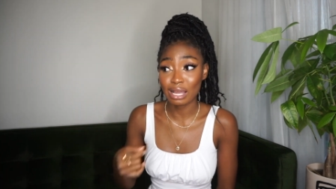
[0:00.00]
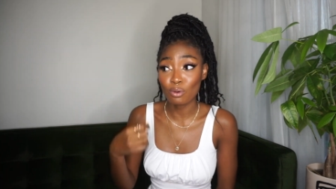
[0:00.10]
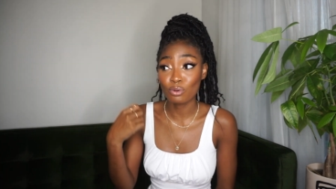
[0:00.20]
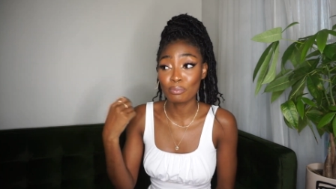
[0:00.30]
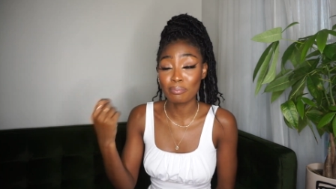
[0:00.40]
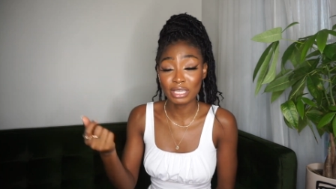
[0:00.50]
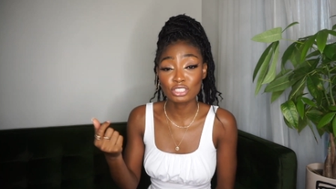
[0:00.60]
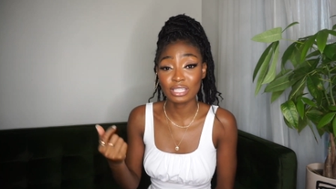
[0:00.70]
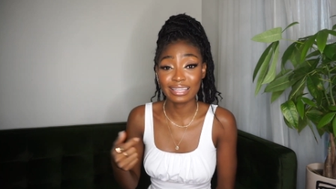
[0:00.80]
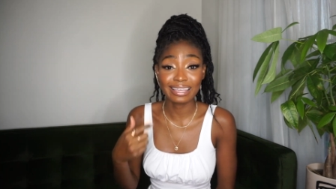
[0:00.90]
I would make
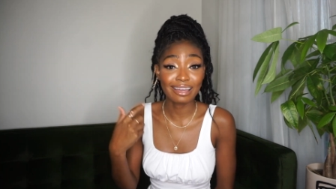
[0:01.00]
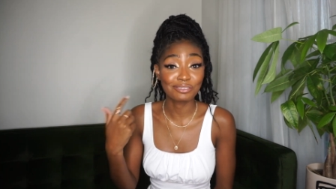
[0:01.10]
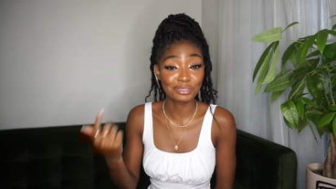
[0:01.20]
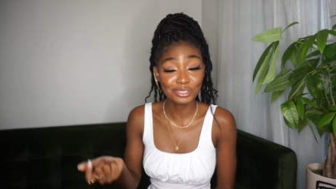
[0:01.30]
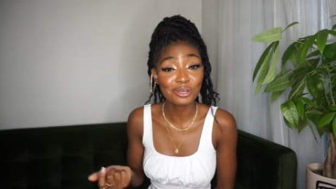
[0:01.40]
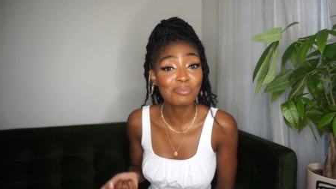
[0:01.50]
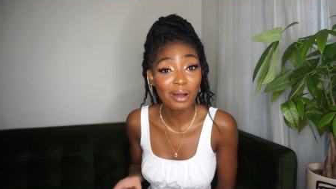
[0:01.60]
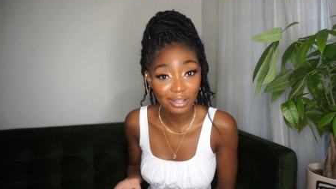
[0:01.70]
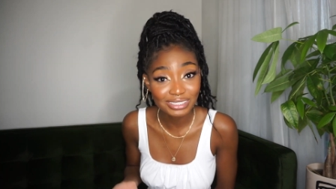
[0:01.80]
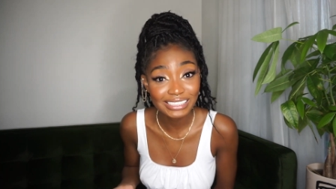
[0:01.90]
sure that they had a return
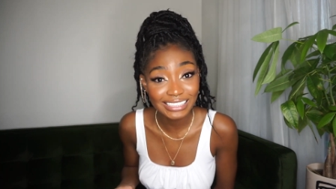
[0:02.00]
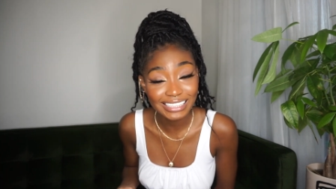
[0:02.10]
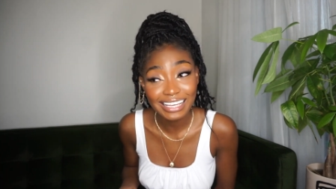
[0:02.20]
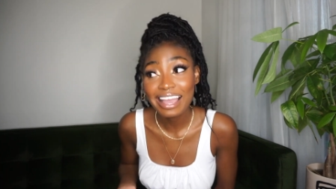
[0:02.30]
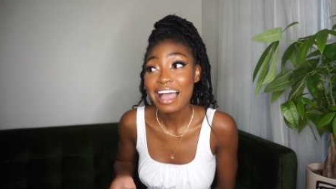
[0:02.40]
policy.